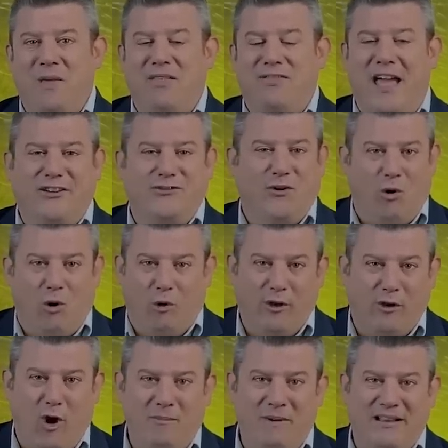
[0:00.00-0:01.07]
Thanks for all the
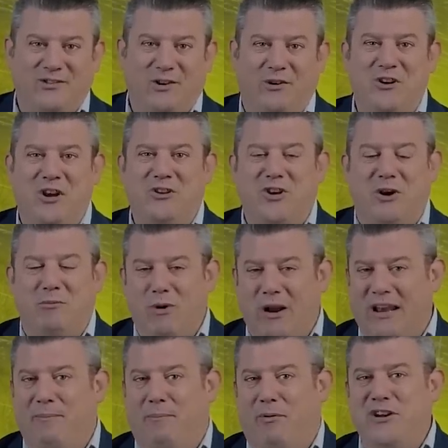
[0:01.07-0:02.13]
comments on YouTube.
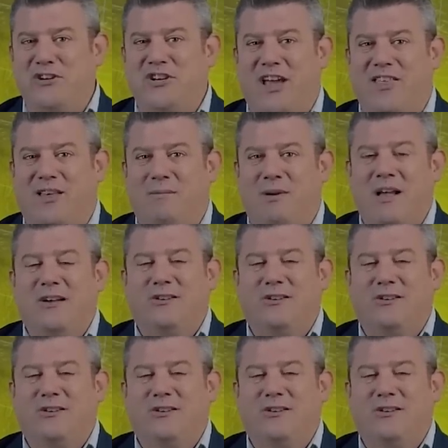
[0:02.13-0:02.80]
Really appreciate them.